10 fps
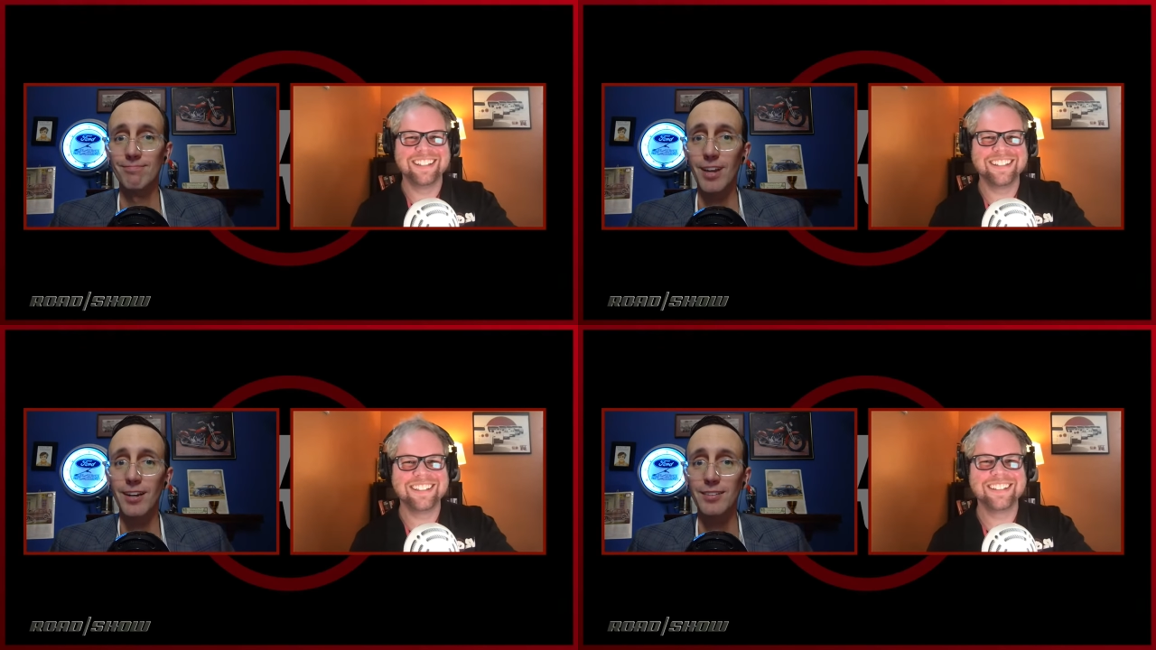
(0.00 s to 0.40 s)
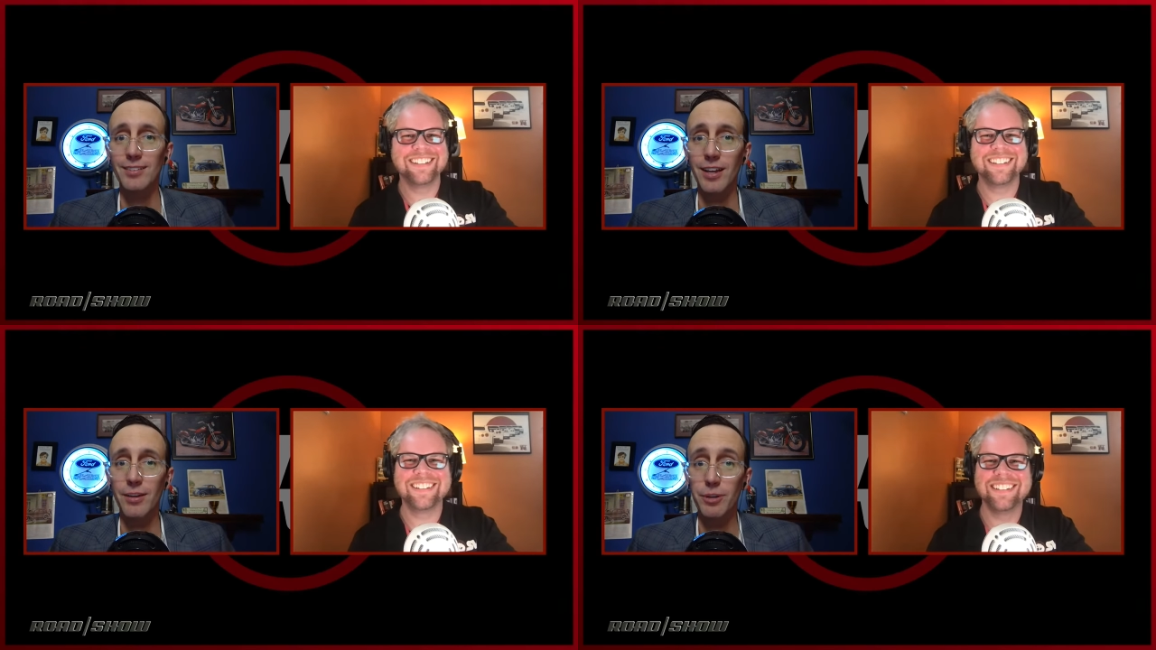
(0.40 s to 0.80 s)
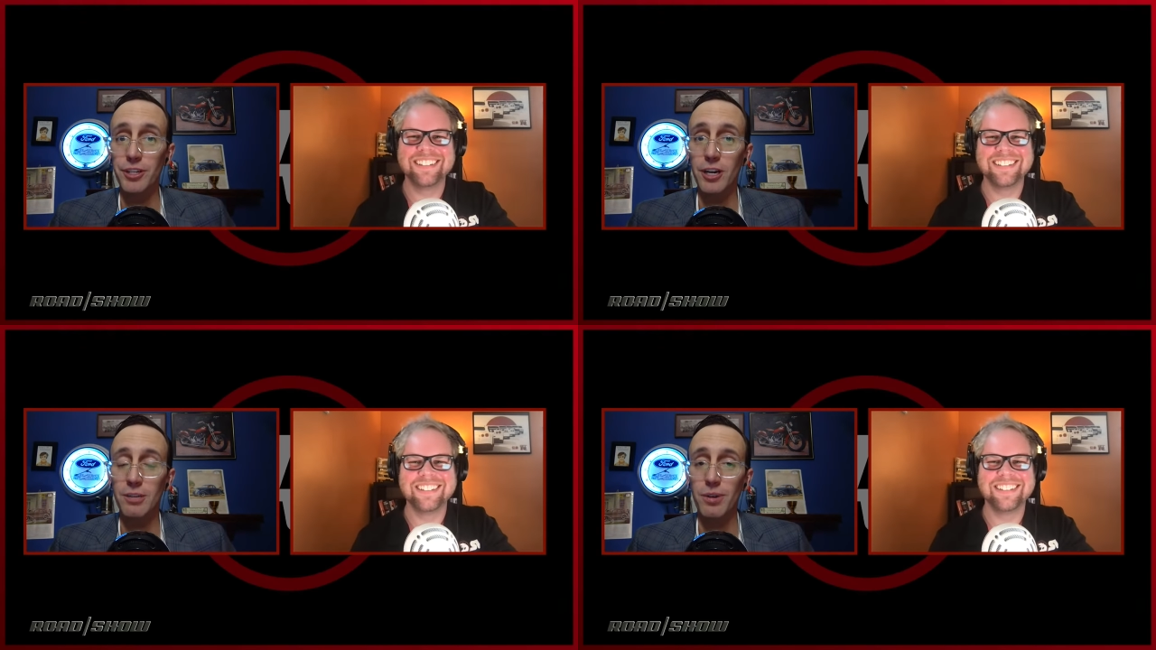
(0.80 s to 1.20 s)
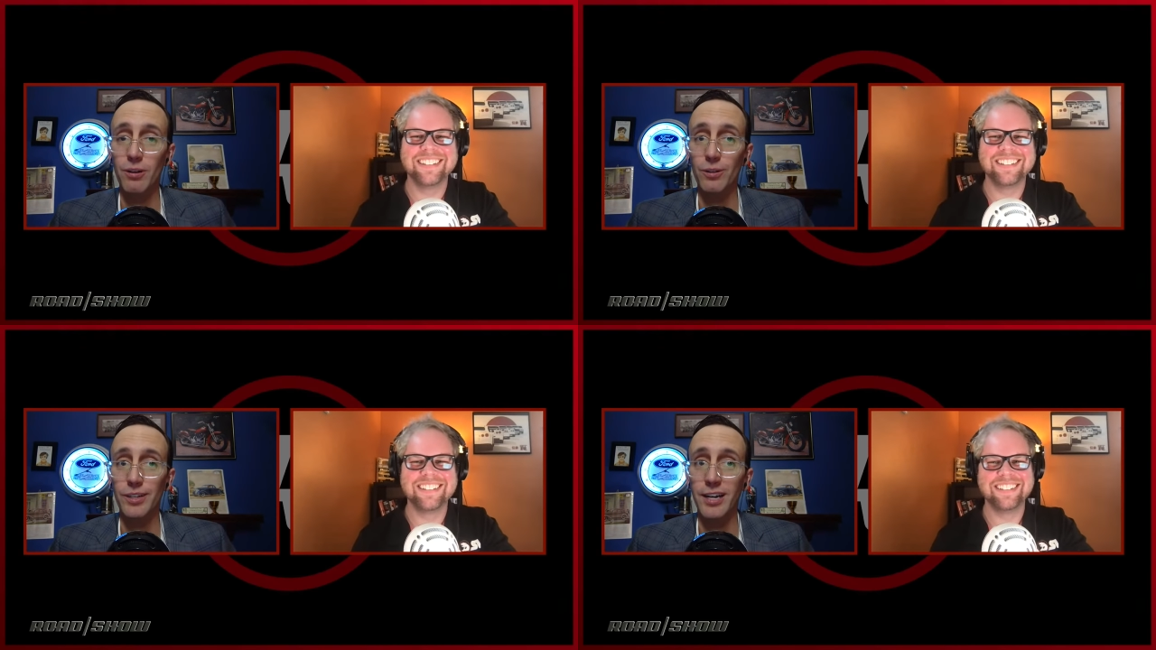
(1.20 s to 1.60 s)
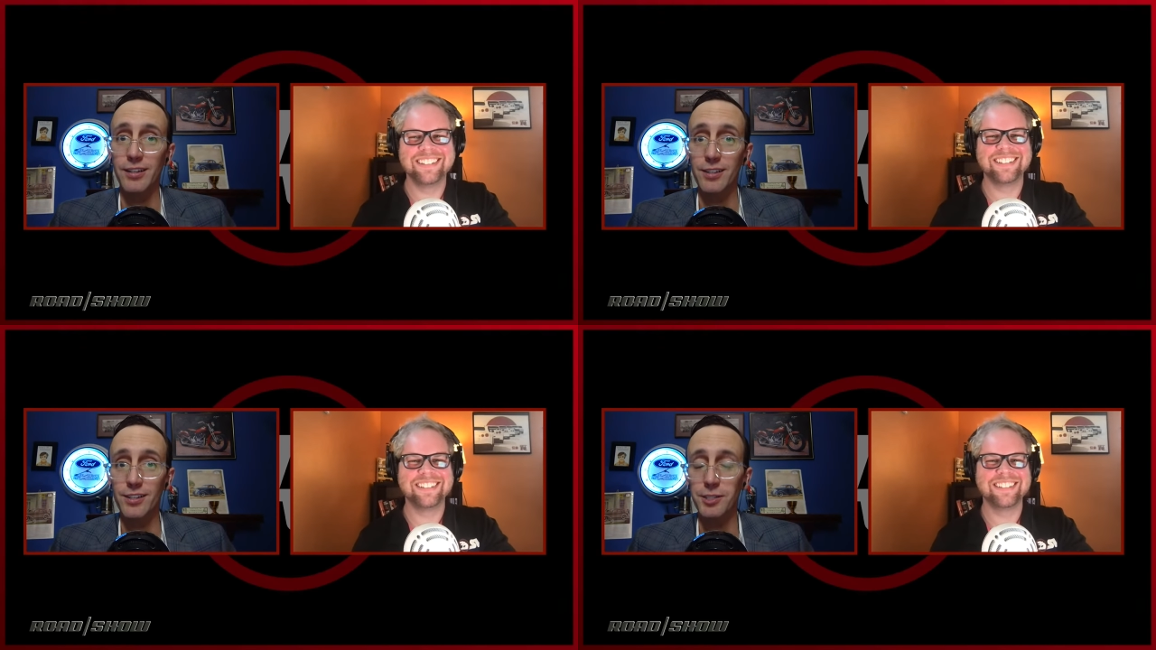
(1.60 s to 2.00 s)
Speaker 1: yeah. And we talked about old
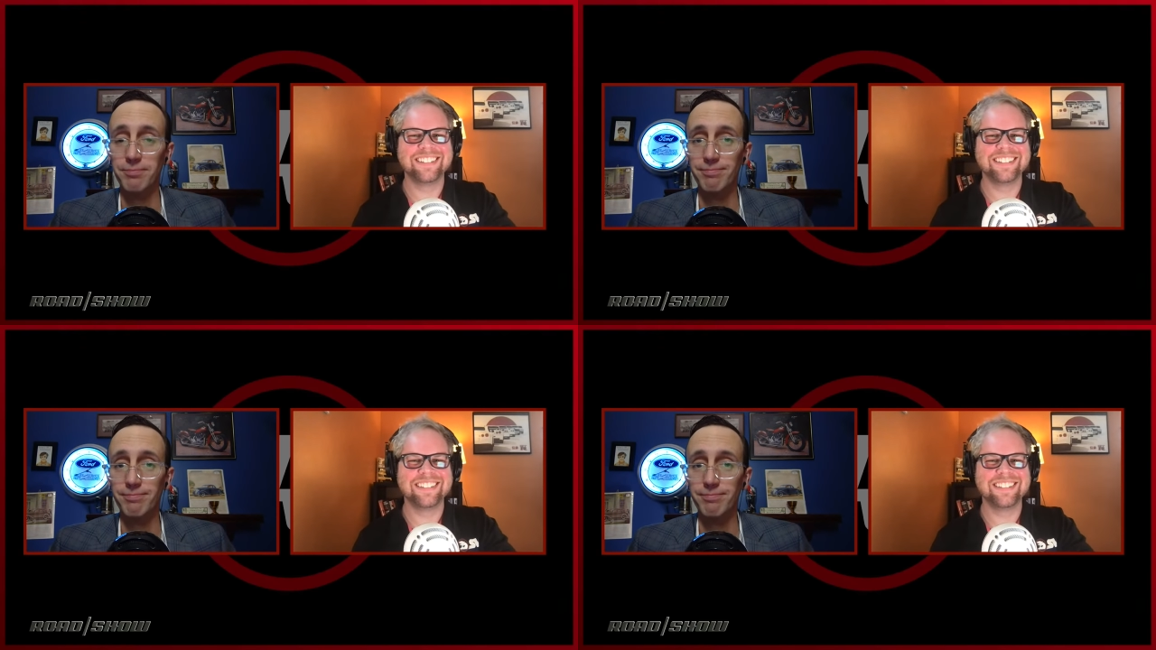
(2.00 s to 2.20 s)
Hondas.